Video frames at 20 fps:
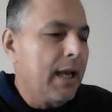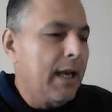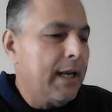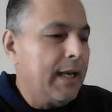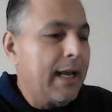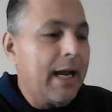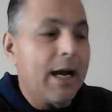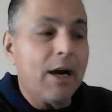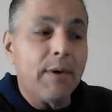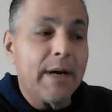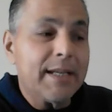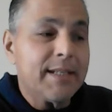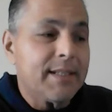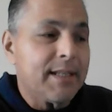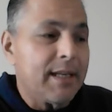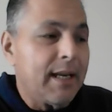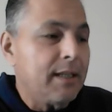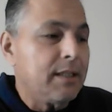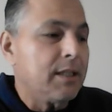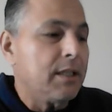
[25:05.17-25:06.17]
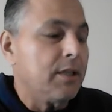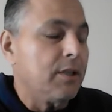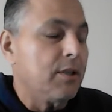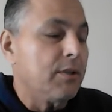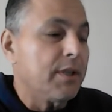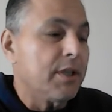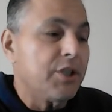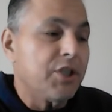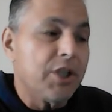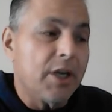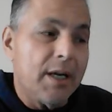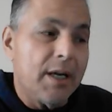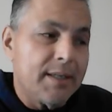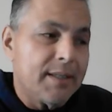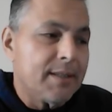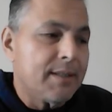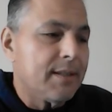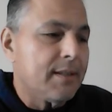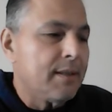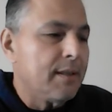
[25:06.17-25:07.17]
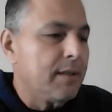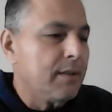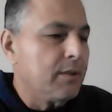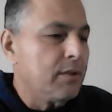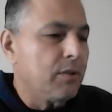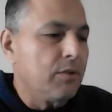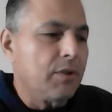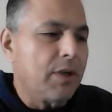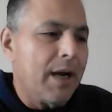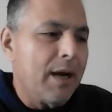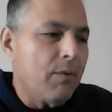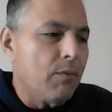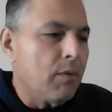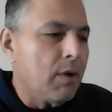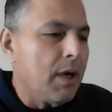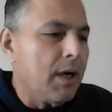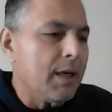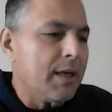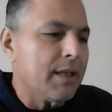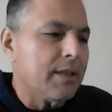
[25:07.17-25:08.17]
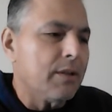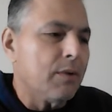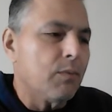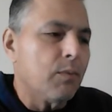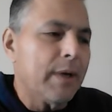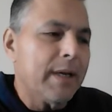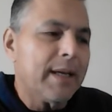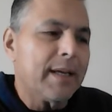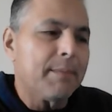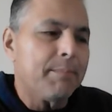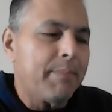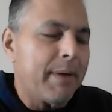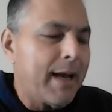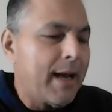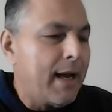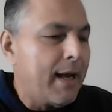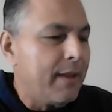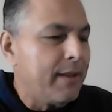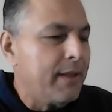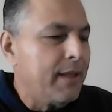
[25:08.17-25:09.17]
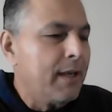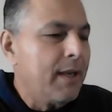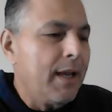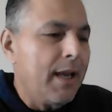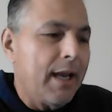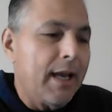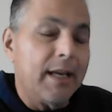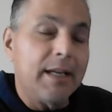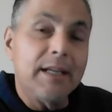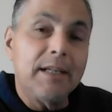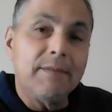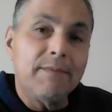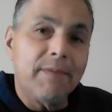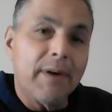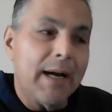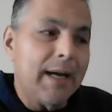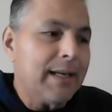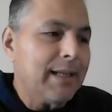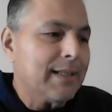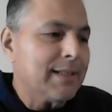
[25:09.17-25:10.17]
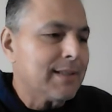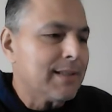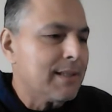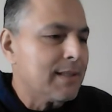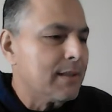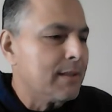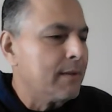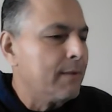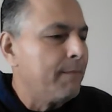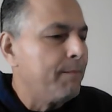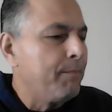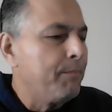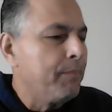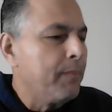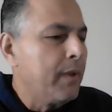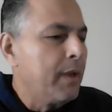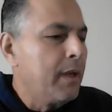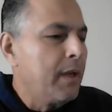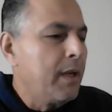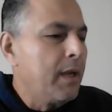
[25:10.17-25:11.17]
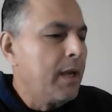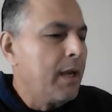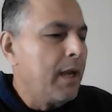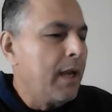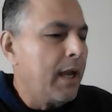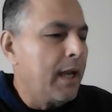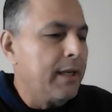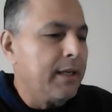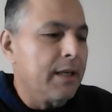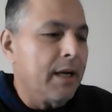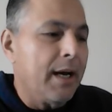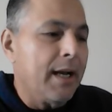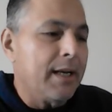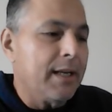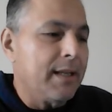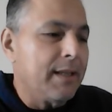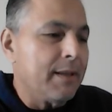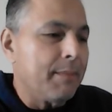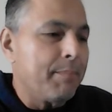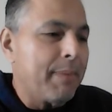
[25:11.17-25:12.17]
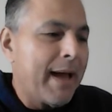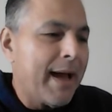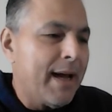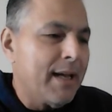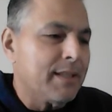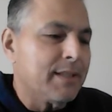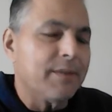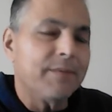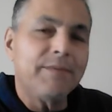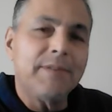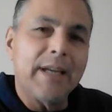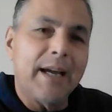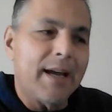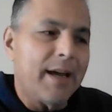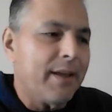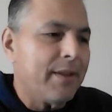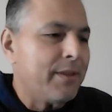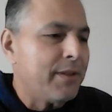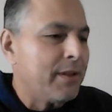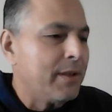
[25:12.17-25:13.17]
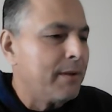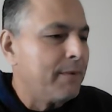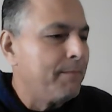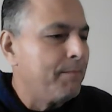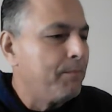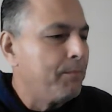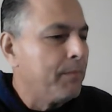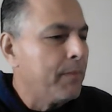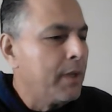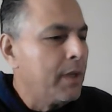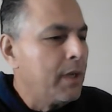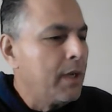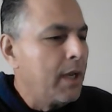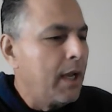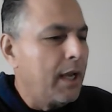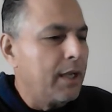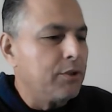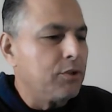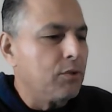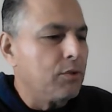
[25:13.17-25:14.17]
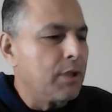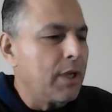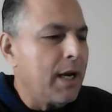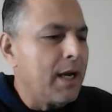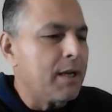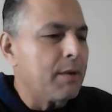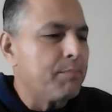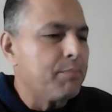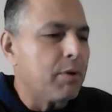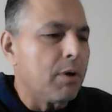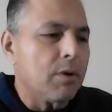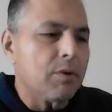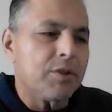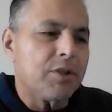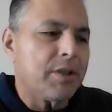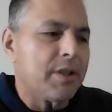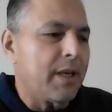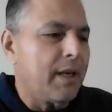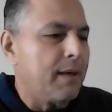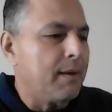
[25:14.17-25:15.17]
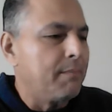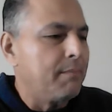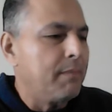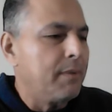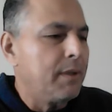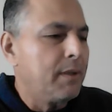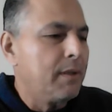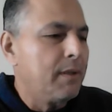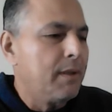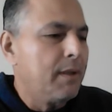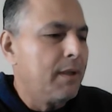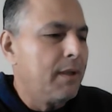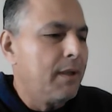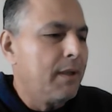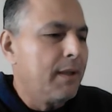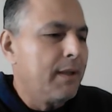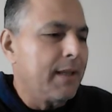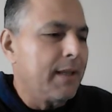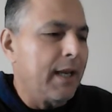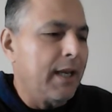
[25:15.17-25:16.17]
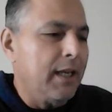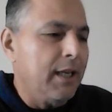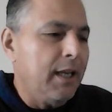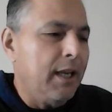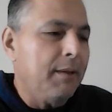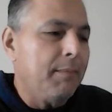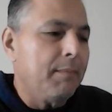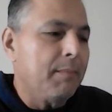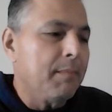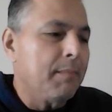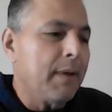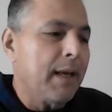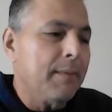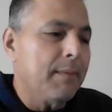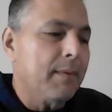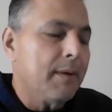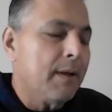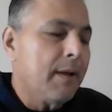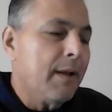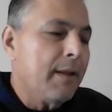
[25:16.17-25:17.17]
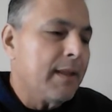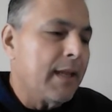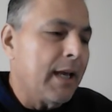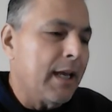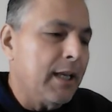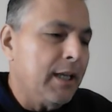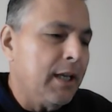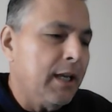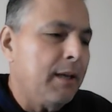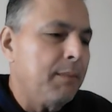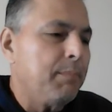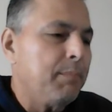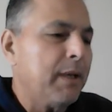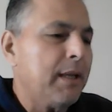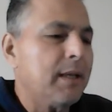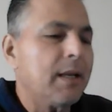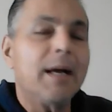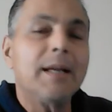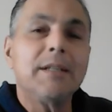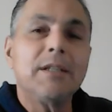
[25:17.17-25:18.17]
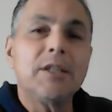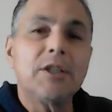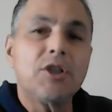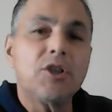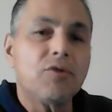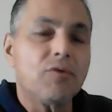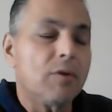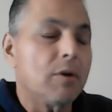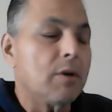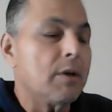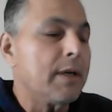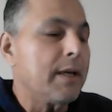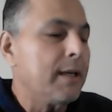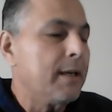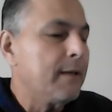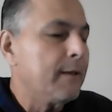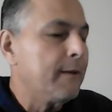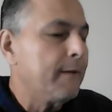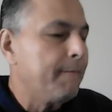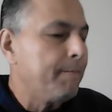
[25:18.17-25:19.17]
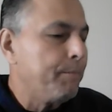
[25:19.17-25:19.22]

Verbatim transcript: And now I say to you, the just, do not walk in the wicked path and in violence, and not in the paths of death, and do not approach them, that ye may that ye be not destroyed.